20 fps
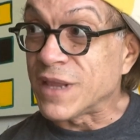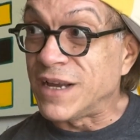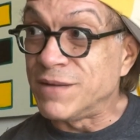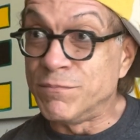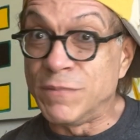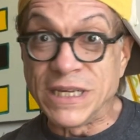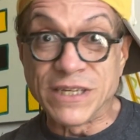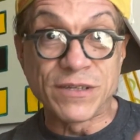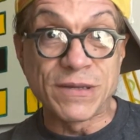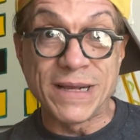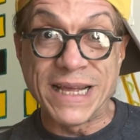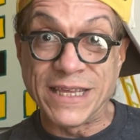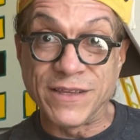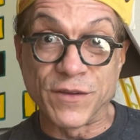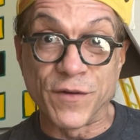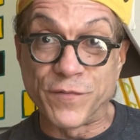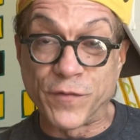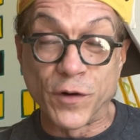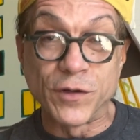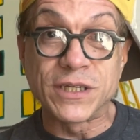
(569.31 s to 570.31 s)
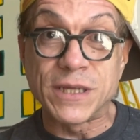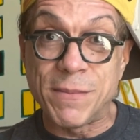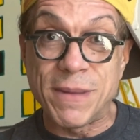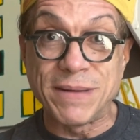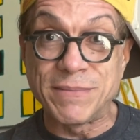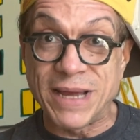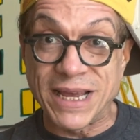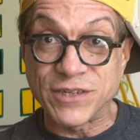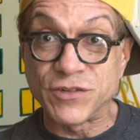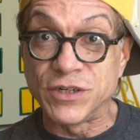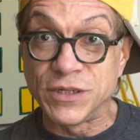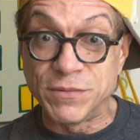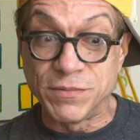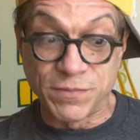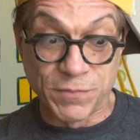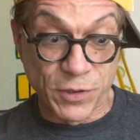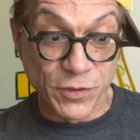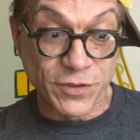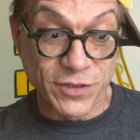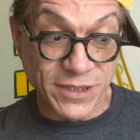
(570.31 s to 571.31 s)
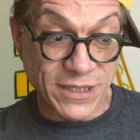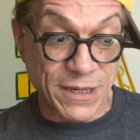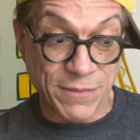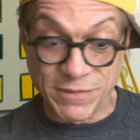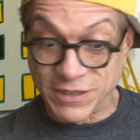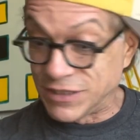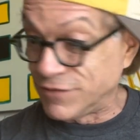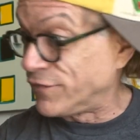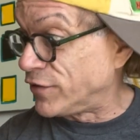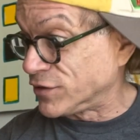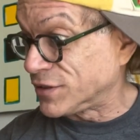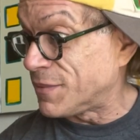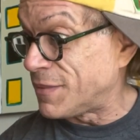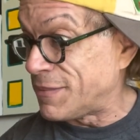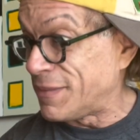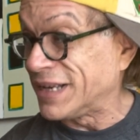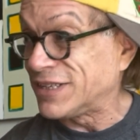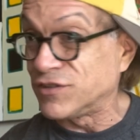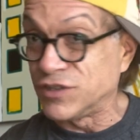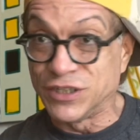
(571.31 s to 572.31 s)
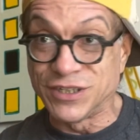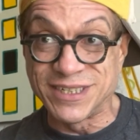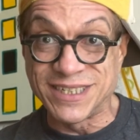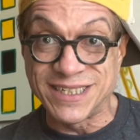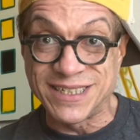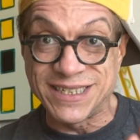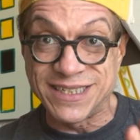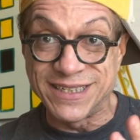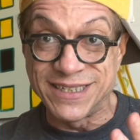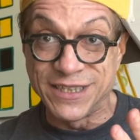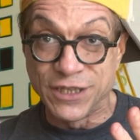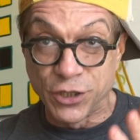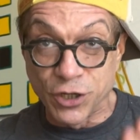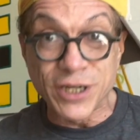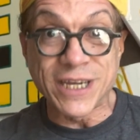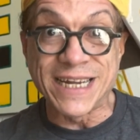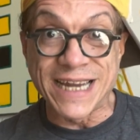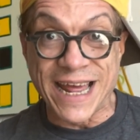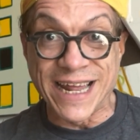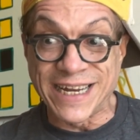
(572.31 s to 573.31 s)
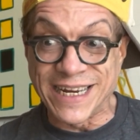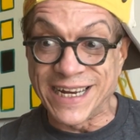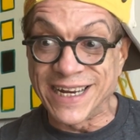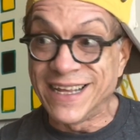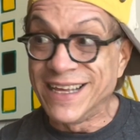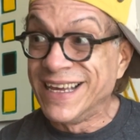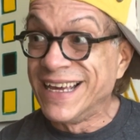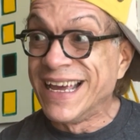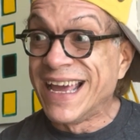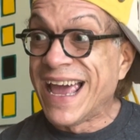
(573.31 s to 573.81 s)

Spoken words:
it's like the first time most of the time it's the first time I'm actually looking at it.